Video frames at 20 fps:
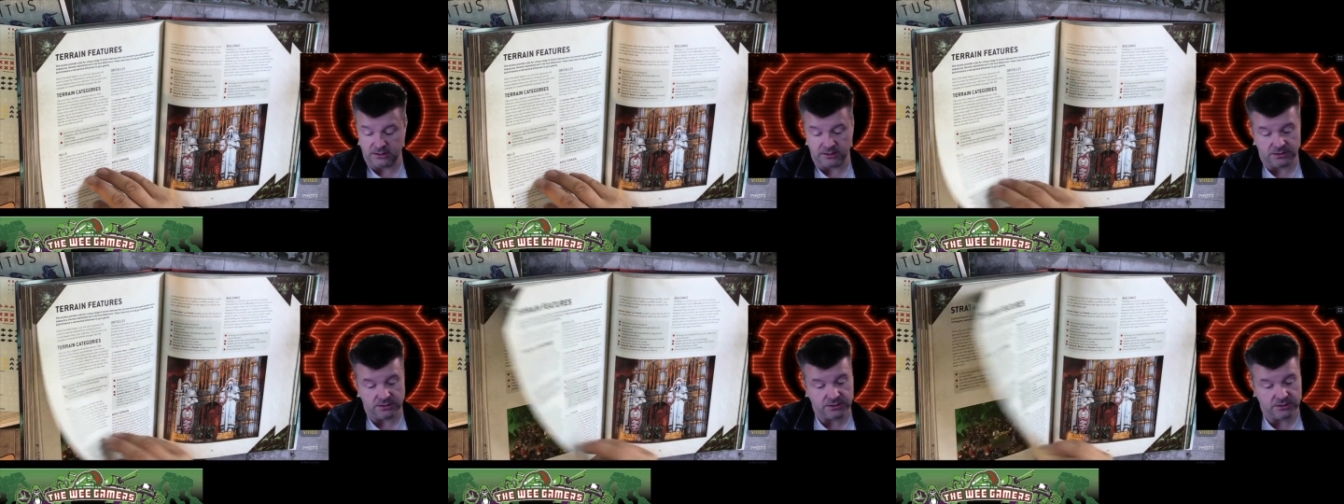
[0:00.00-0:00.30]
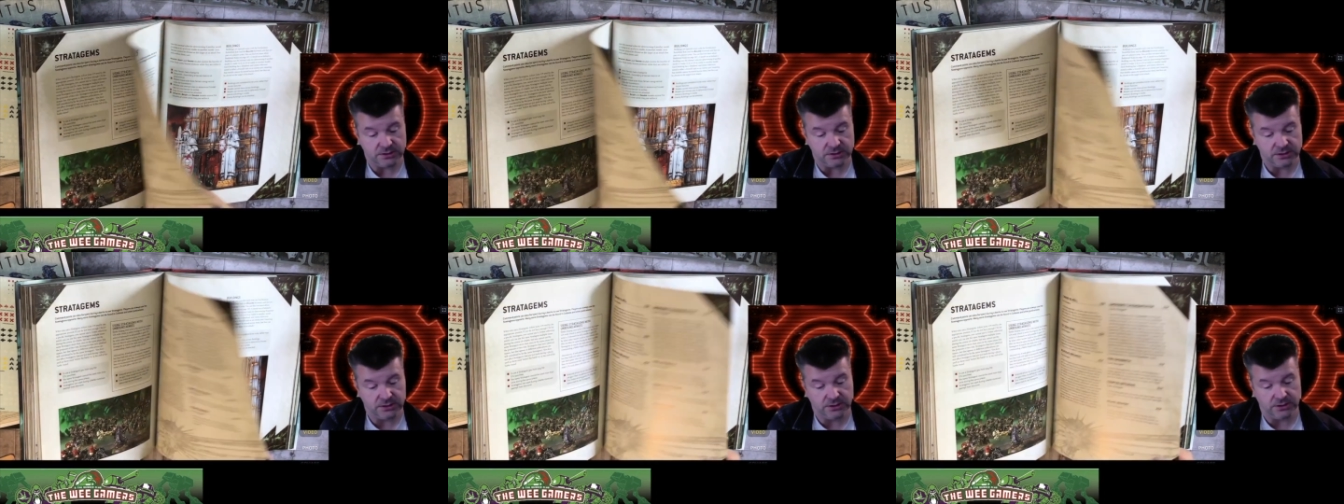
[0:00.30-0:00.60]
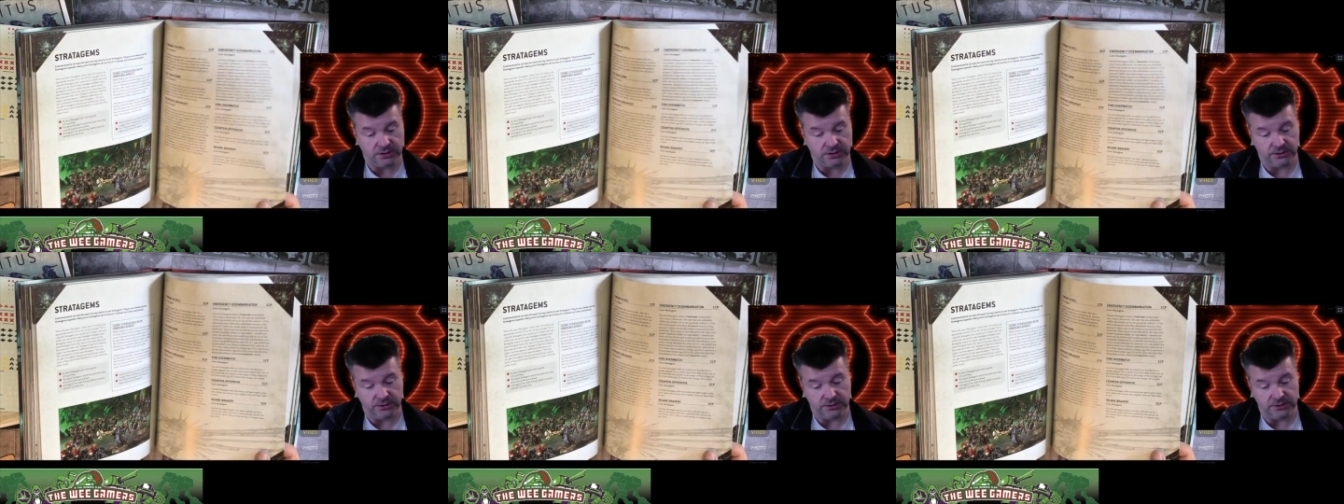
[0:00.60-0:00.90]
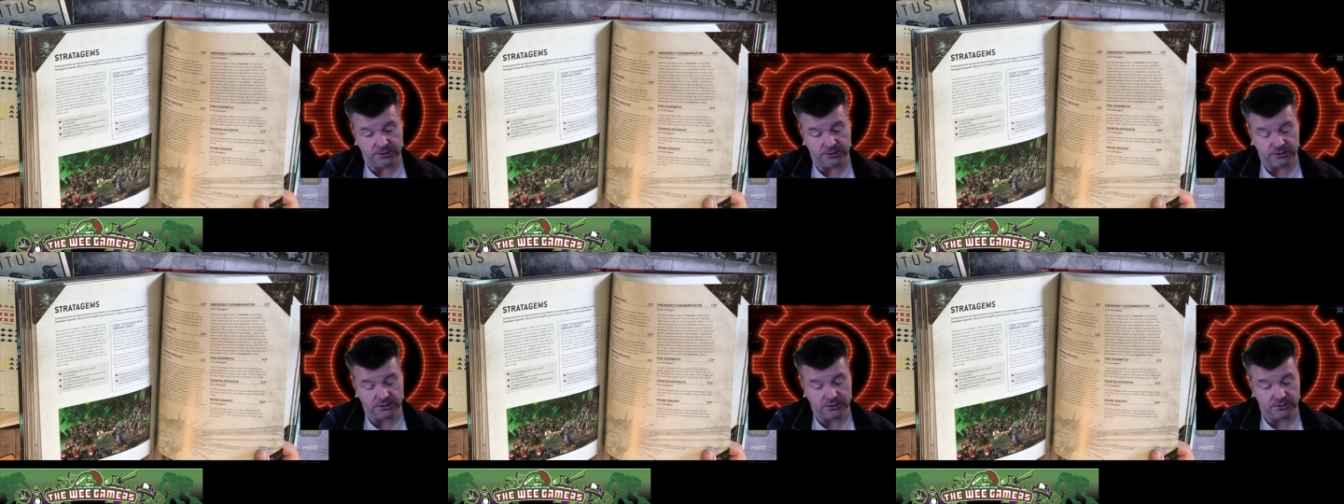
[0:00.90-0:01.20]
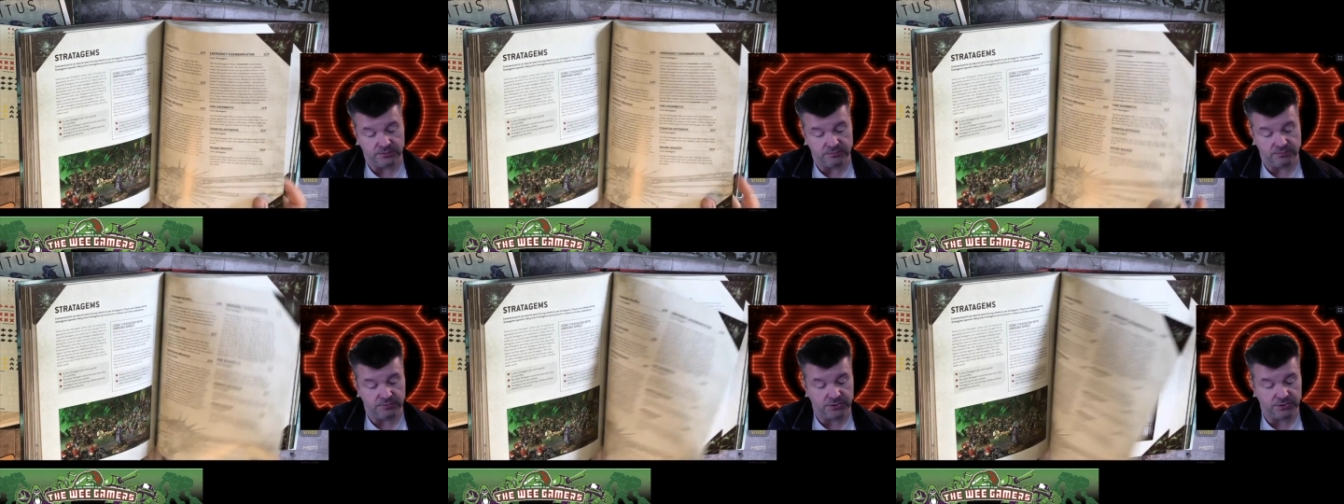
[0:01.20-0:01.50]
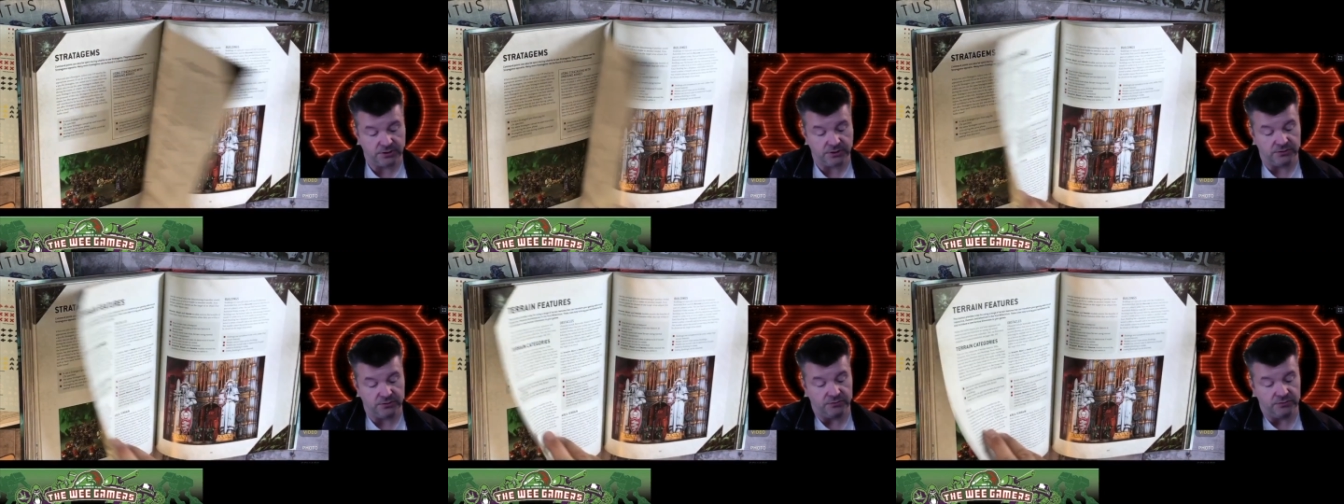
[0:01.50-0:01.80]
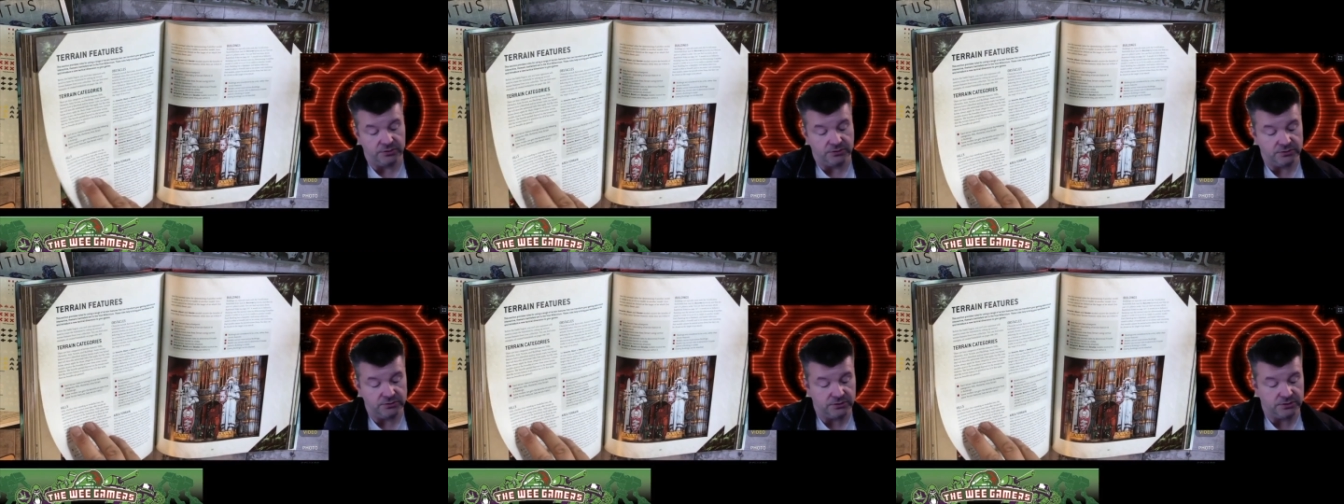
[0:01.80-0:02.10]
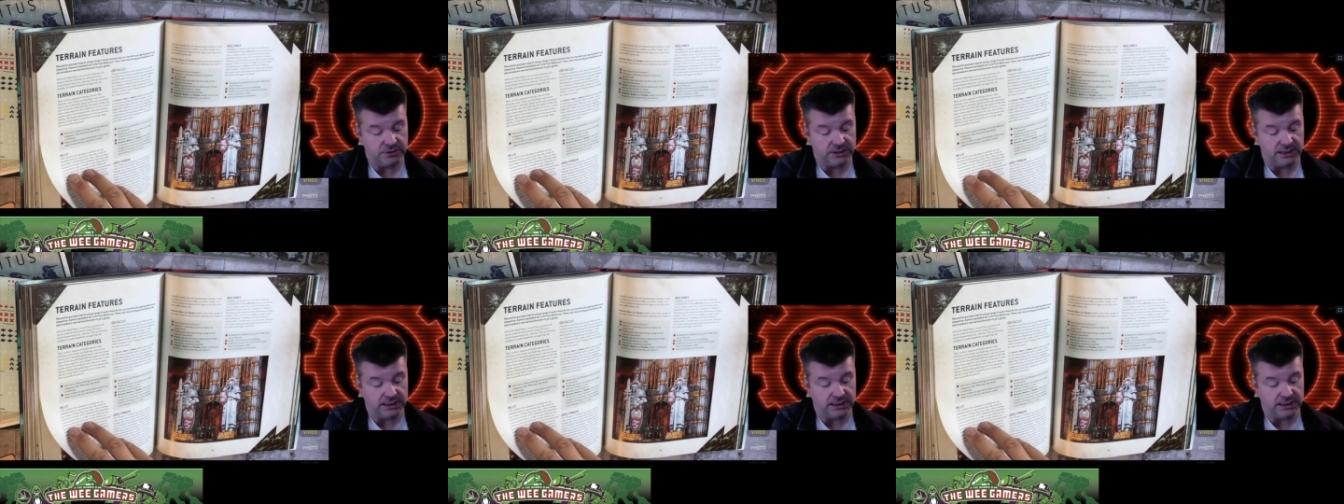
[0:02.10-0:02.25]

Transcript: does count as part of the rules,